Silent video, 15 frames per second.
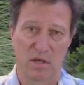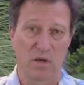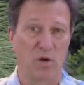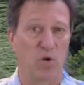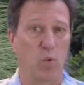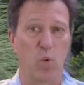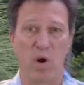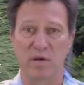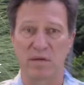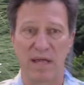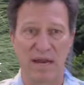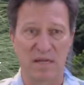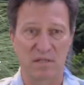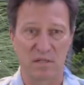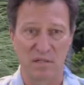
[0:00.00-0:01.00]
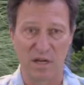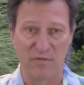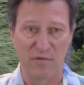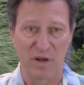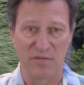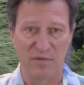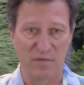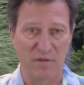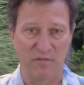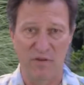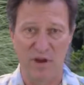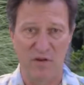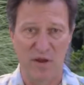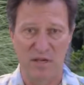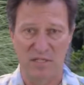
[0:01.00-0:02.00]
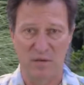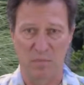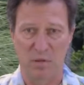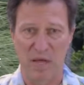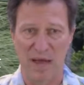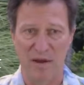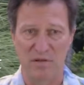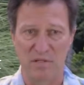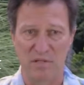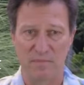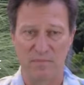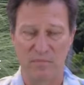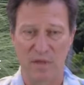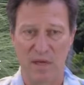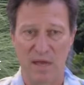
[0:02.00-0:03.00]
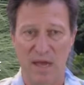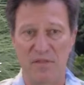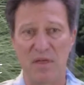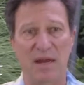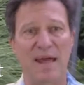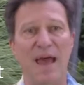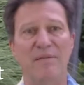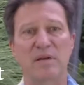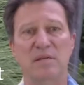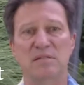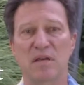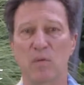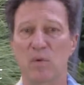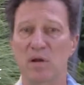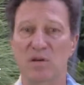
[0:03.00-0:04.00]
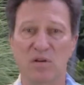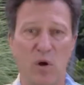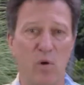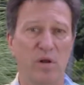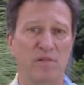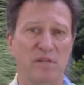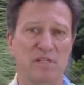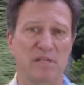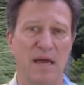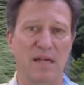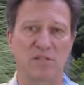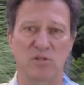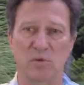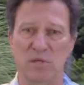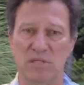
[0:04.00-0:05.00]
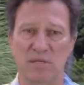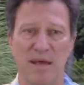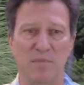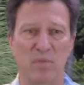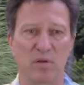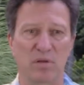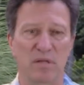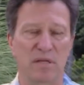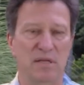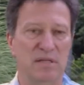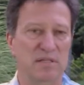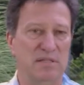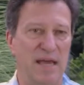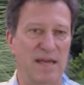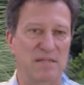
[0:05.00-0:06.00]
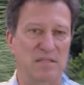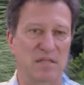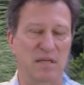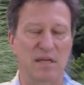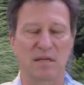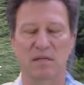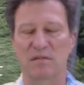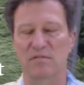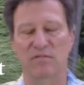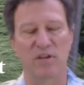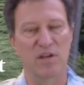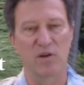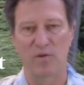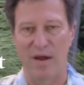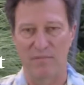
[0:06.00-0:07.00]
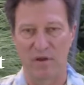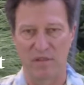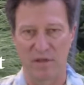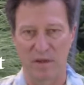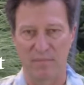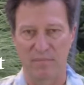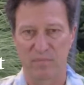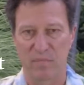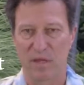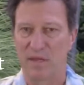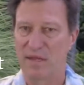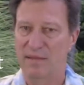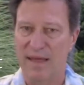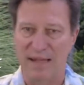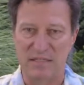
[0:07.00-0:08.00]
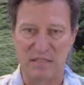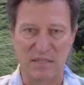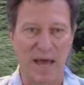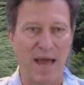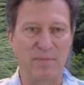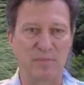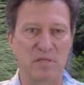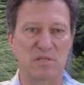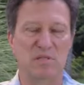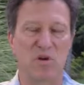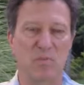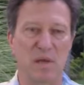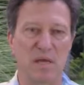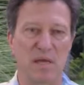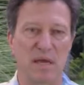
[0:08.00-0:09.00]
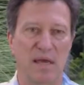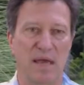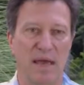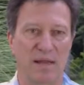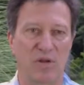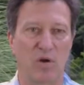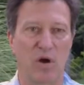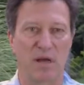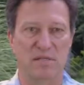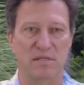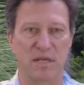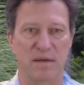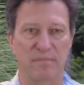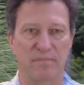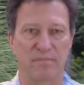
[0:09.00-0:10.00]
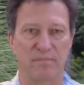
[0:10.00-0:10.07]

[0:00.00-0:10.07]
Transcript: coordinating delivery from the various suppliers, and then having someone go to the site to assemble, test, and configure everything. That's time-consuming and costly.